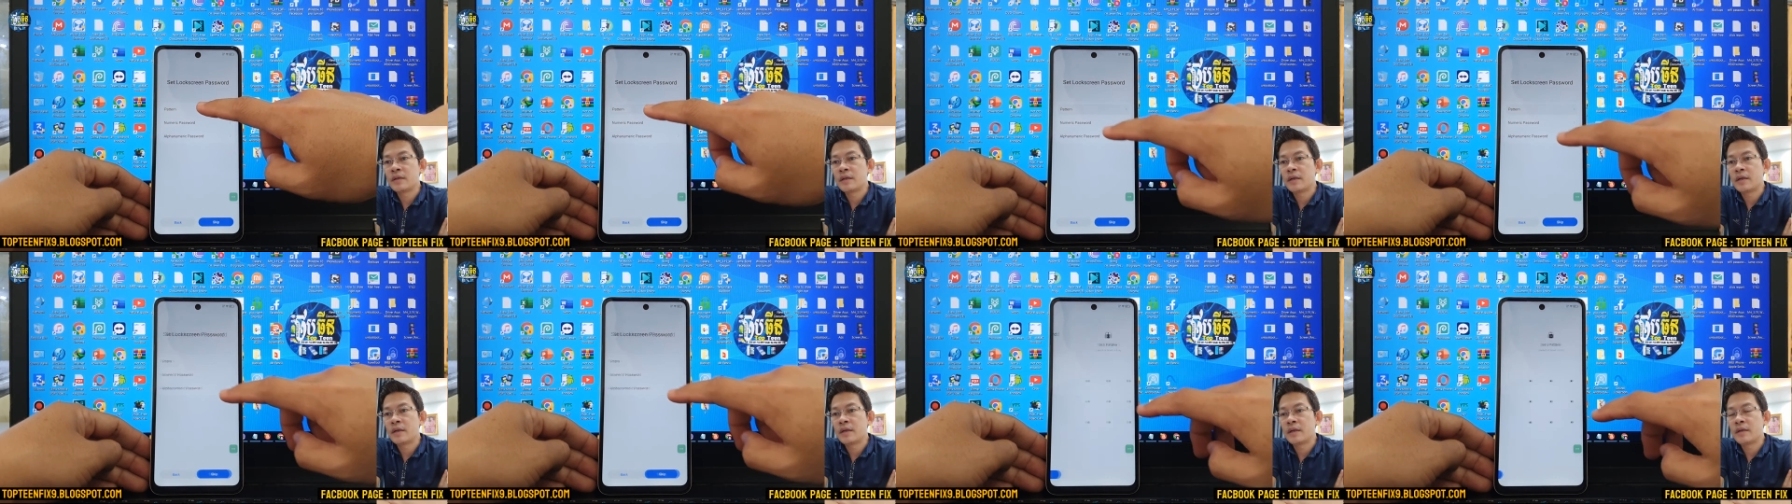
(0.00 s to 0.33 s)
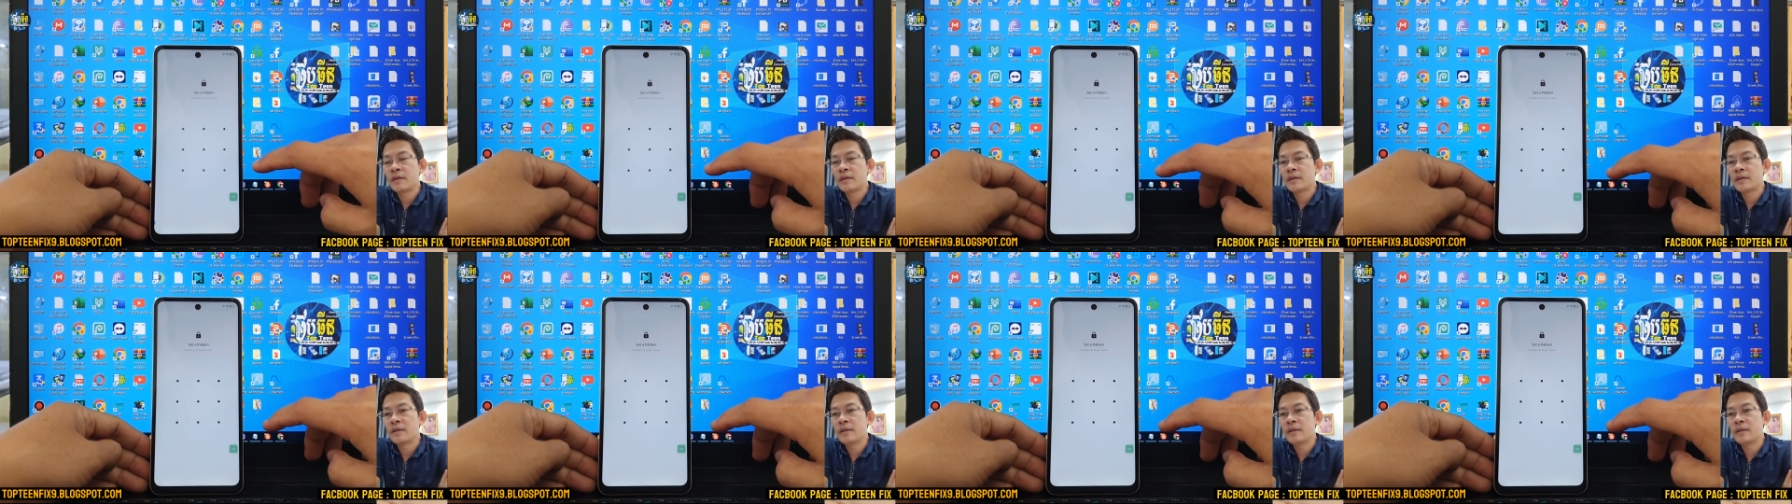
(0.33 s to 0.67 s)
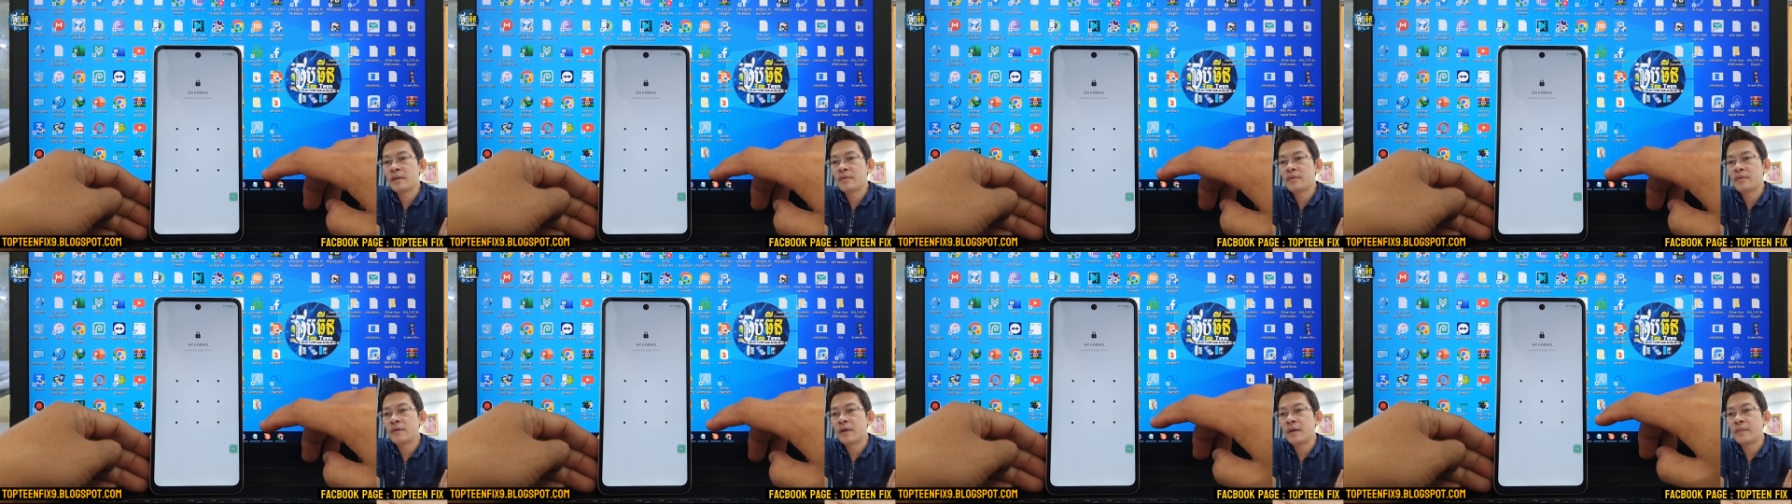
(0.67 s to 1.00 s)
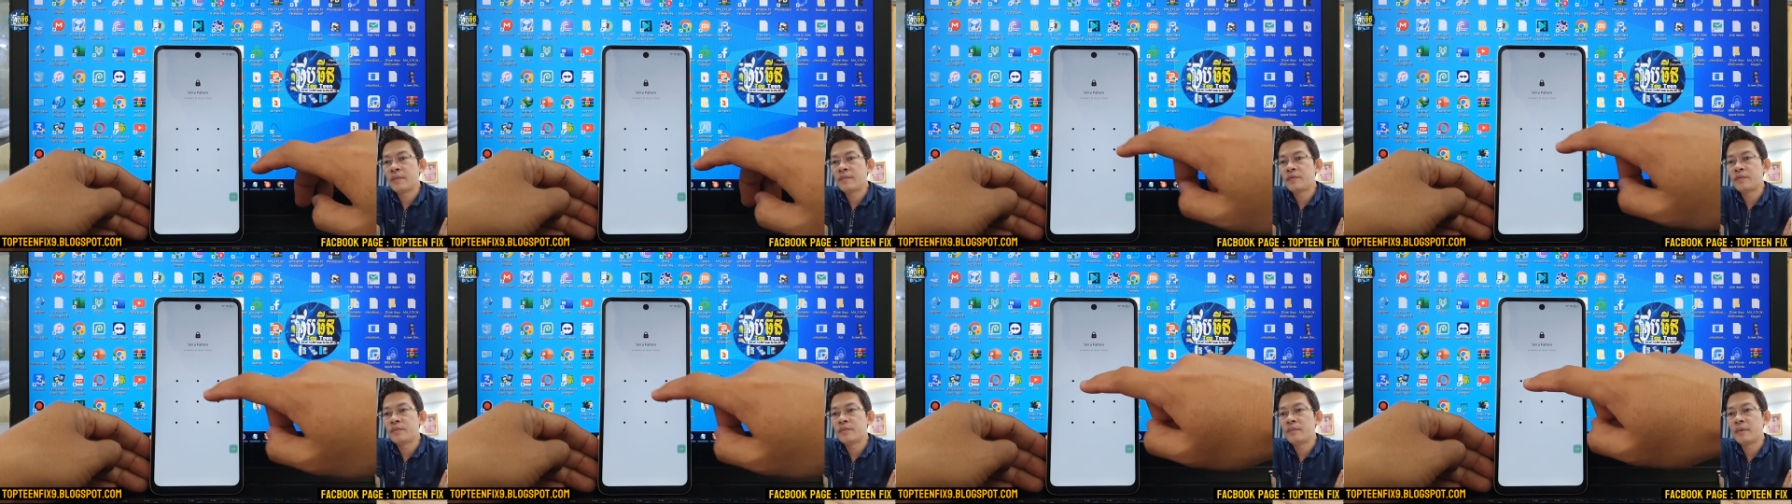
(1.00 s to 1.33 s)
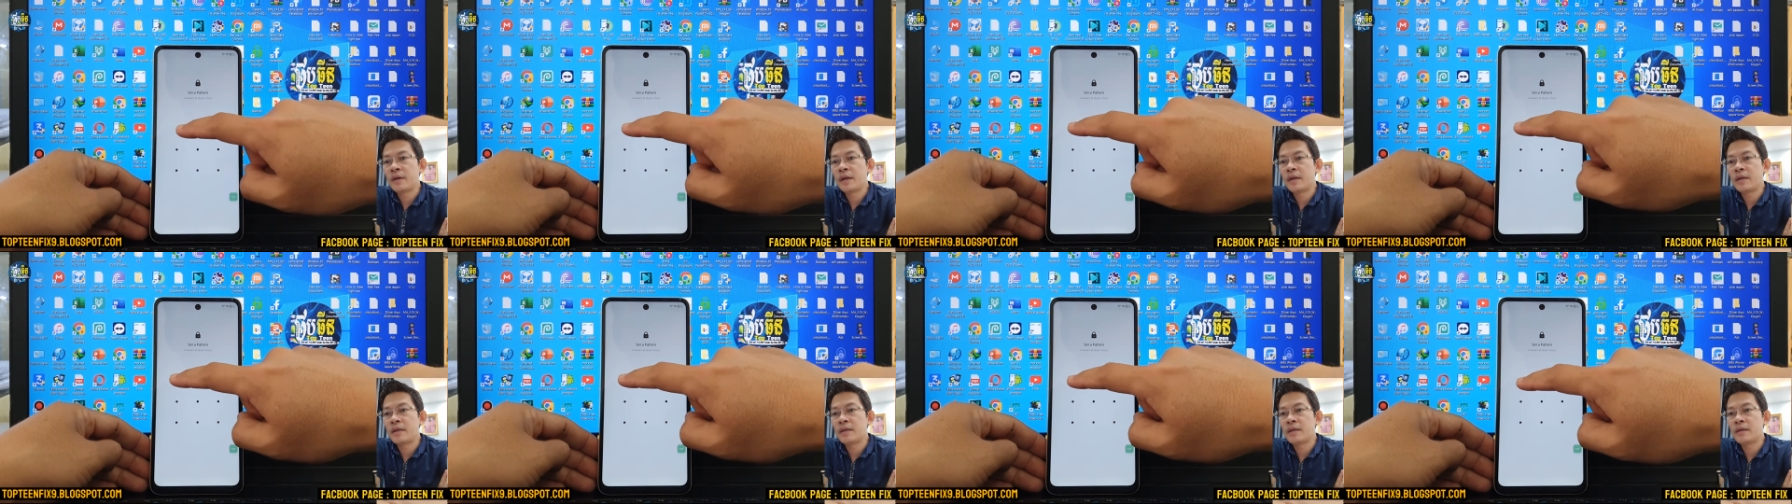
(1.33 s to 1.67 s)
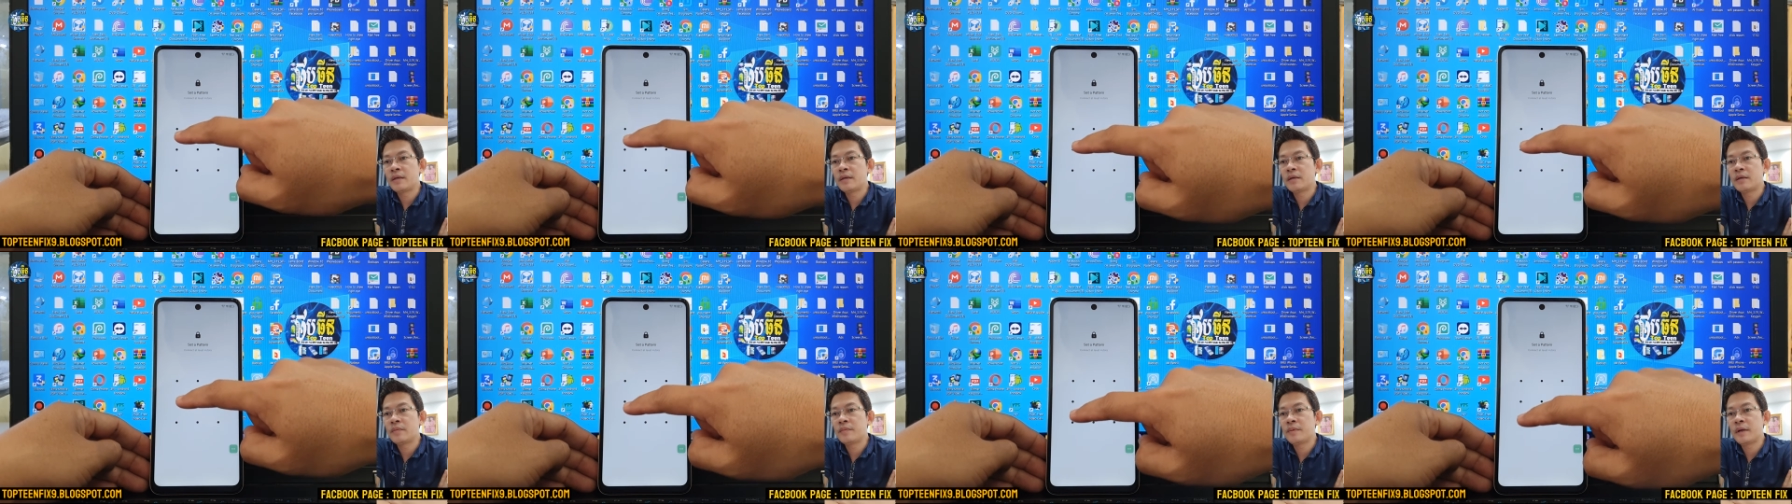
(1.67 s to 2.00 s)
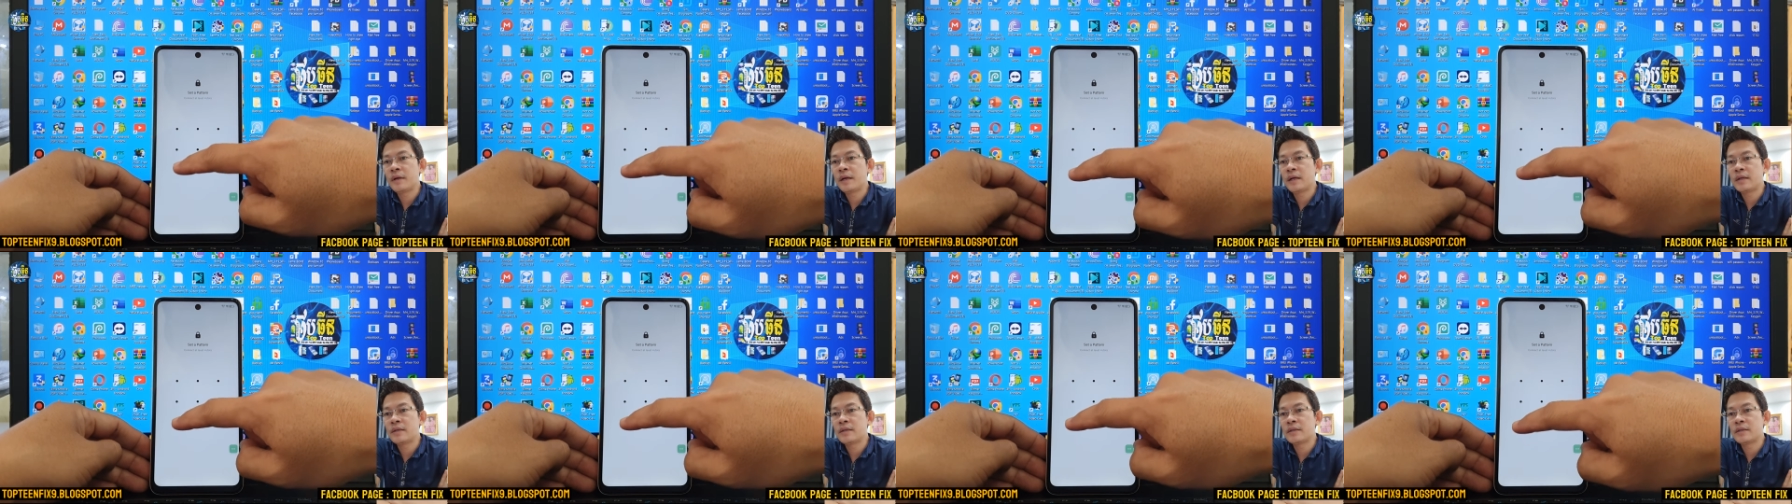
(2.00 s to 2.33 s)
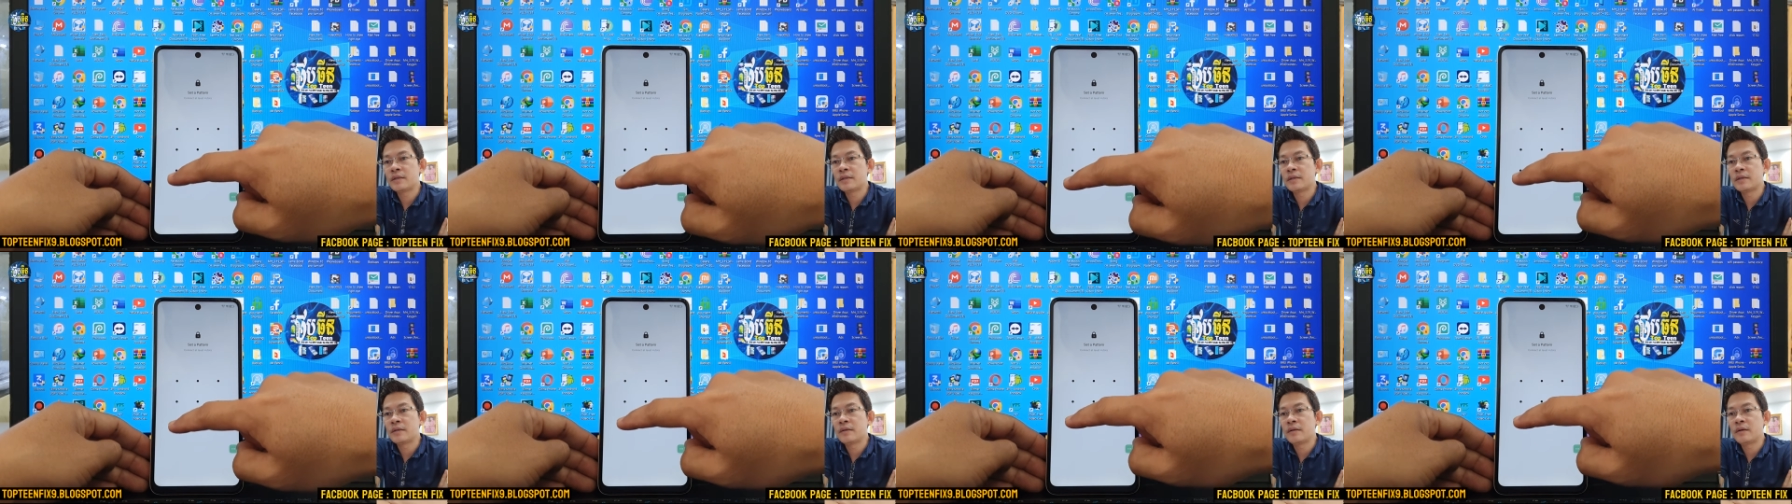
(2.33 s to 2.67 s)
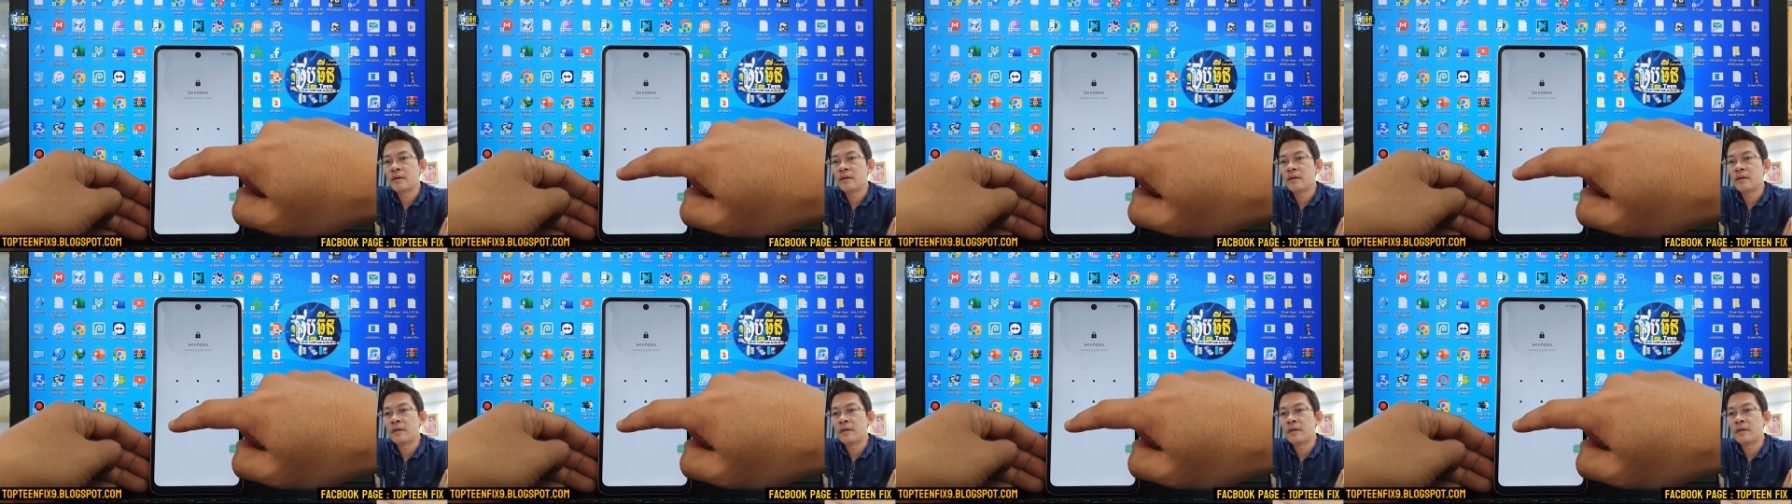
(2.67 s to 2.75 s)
okay and then you have to make a pattern